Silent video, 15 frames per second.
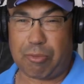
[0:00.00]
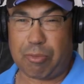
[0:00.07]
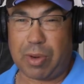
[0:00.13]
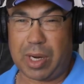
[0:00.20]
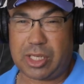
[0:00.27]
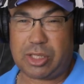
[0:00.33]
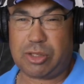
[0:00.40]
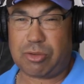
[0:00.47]

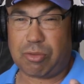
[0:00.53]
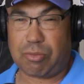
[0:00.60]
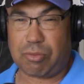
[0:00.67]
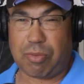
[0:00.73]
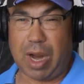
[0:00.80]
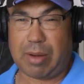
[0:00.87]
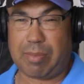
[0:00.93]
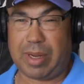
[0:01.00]
Rich
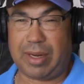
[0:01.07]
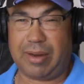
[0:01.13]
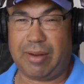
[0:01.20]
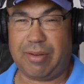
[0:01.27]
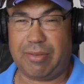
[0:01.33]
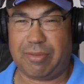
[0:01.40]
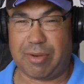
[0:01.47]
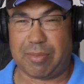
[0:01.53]

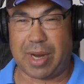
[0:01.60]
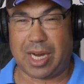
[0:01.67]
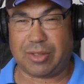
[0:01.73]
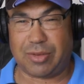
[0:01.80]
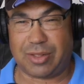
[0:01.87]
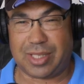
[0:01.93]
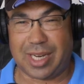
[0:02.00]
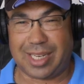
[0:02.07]
Redmond from
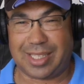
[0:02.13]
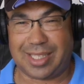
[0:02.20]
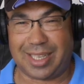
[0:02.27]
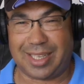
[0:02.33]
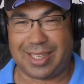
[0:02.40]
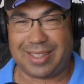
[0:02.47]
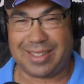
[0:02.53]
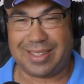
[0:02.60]
Nashville,
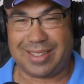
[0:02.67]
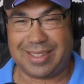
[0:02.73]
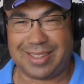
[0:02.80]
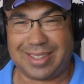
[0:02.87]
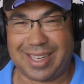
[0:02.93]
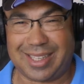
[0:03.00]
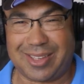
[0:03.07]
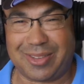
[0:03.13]
Tennessee.
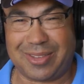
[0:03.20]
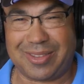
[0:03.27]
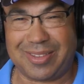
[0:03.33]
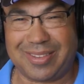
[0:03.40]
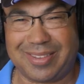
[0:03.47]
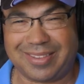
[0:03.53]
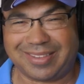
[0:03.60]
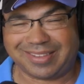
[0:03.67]
Stay tuned.
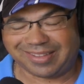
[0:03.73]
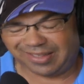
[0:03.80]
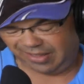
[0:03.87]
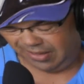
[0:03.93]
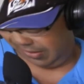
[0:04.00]
Listen, I